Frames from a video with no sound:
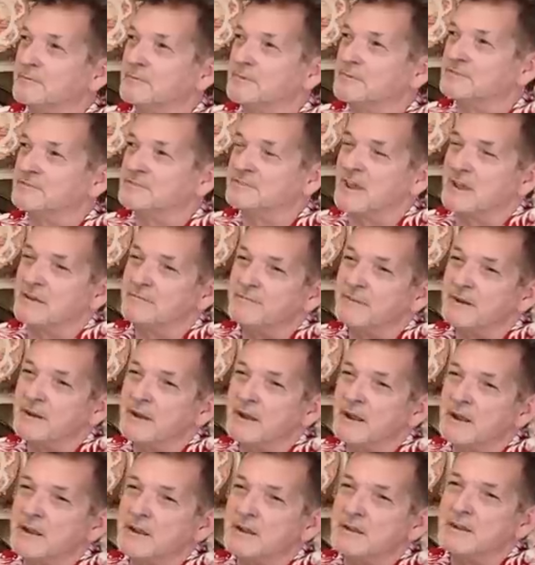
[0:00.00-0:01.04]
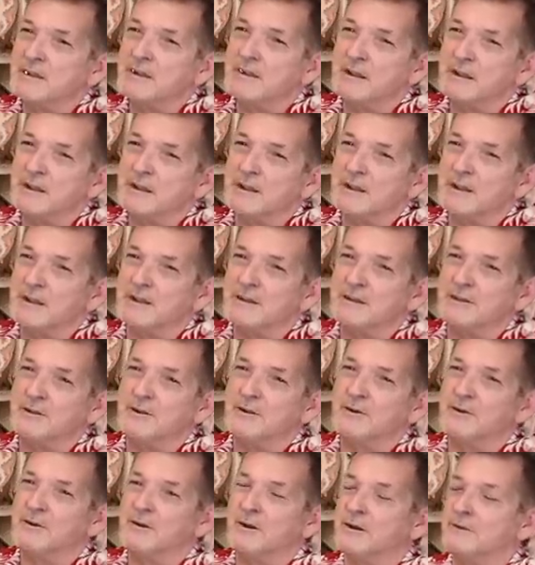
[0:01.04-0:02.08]
the seven ninety-nine, you
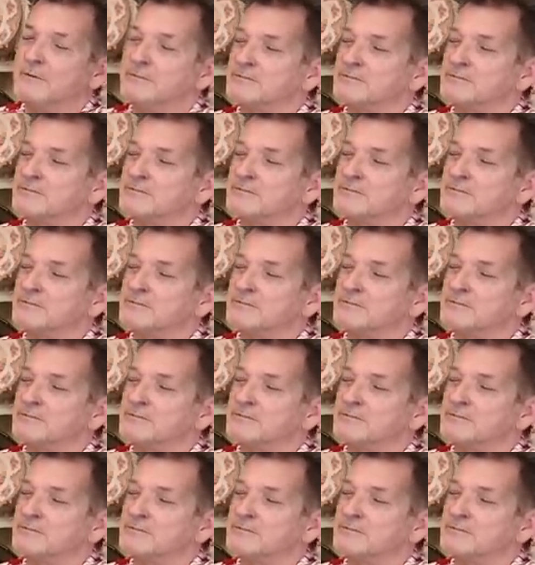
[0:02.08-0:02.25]
know, I